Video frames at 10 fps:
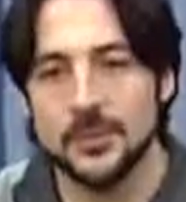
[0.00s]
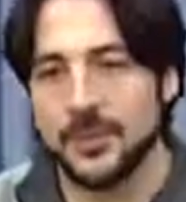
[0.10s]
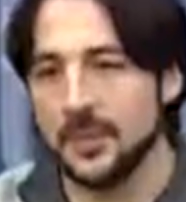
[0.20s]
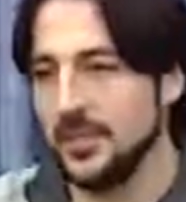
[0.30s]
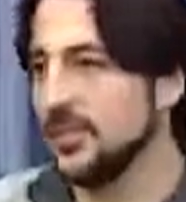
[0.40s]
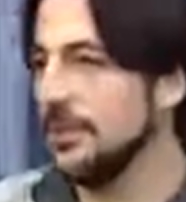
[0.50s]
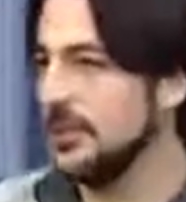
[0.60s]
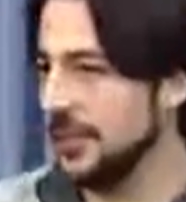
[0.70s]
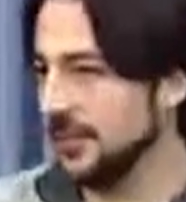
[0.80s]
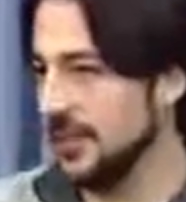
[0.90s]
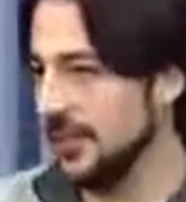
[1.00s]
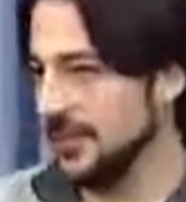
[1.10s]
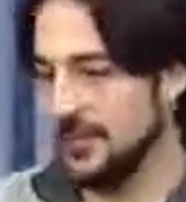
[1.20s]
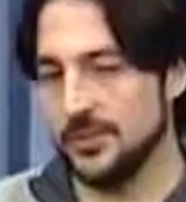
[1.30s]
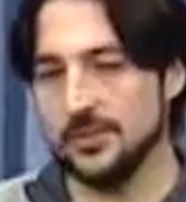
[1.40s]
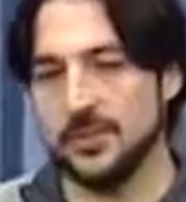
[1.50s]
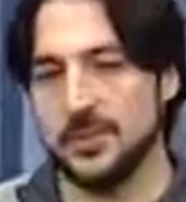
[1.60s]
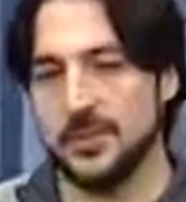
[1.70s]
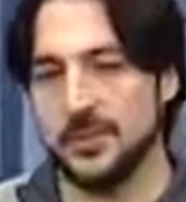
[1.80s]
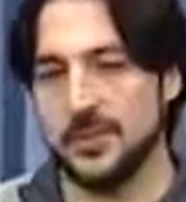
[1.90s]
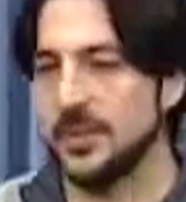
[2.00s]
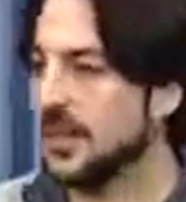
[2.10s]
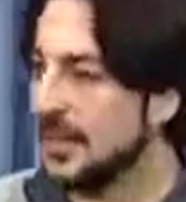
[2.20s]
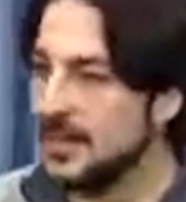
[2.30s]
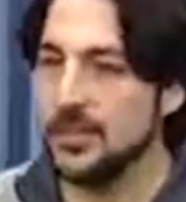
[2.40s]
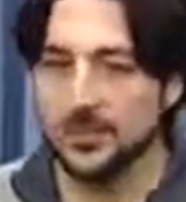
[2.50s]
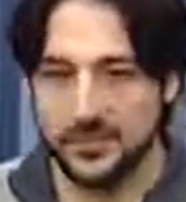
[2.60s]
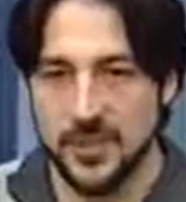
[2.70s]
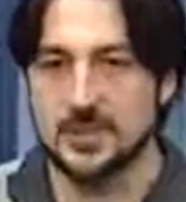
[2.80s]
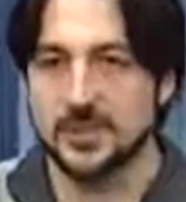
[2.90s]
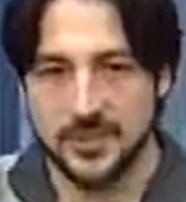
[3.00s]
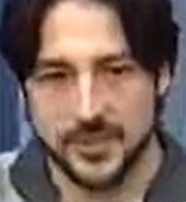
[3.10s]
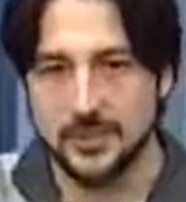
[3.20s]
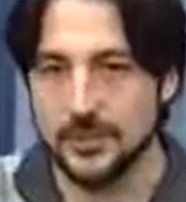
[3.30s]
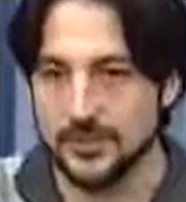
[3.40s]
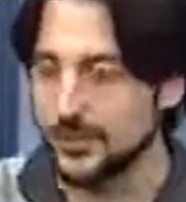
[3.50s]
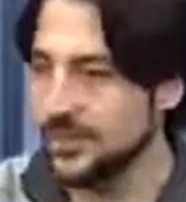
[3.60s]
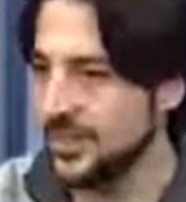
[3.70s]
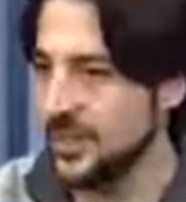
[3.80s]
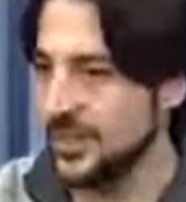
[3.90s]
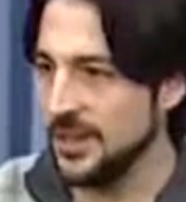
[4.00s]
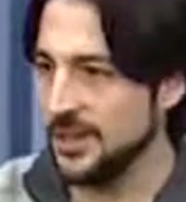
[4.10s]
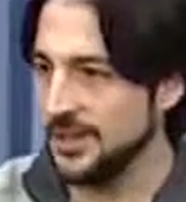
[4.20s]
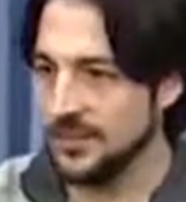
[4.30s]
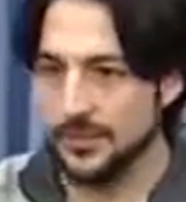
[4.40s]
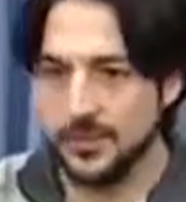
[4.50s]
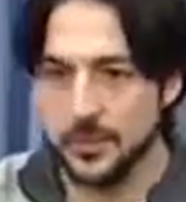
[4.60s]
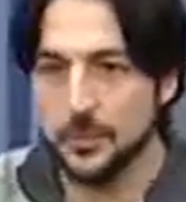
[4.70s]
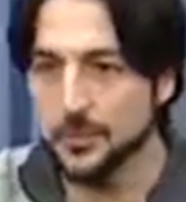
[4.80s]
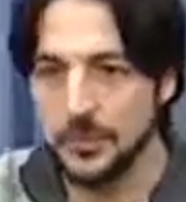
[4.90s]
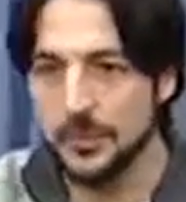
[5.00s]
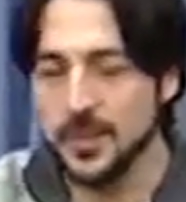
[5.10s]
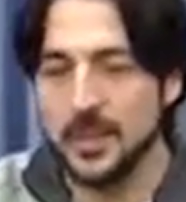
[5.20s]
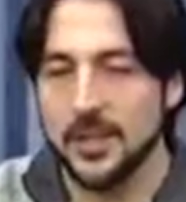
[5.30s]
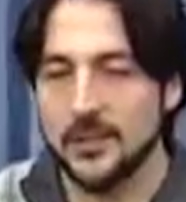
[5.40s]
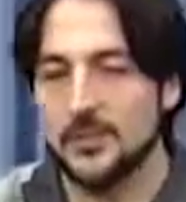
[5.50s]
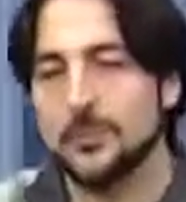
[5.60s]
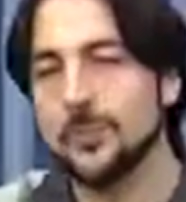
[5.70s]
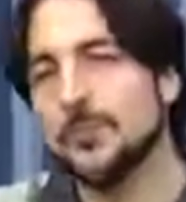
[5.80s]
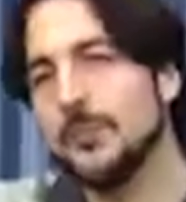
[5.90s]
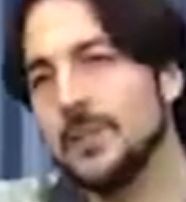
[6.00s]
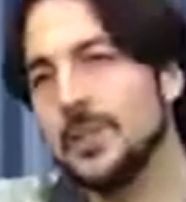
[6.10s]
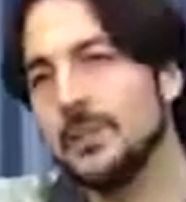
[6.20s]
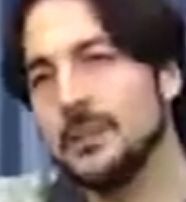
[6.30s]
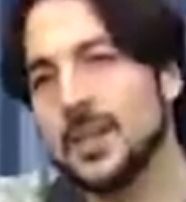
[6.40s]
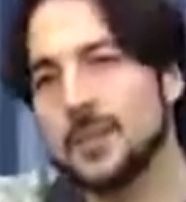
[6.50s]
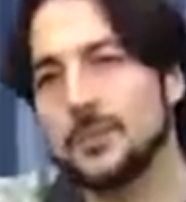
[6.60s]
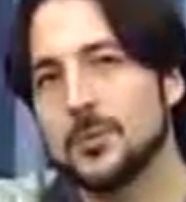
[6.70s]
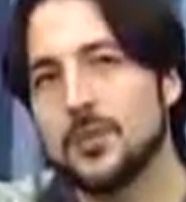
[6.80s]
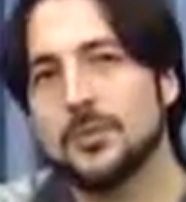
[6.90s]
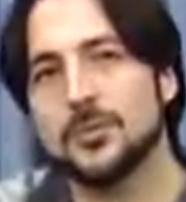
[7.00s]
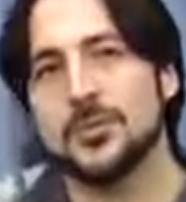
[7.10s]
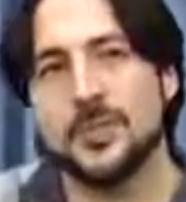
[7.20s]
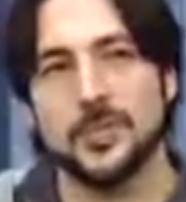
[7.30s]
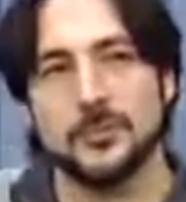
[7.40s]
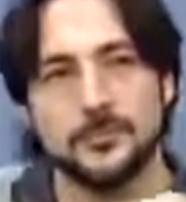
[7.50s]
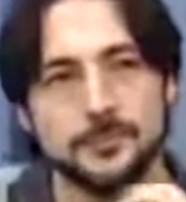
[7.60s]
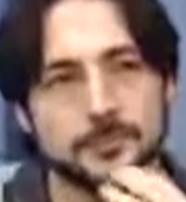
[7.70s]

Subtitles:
there in all the religions that any of us can also share. Many times when you see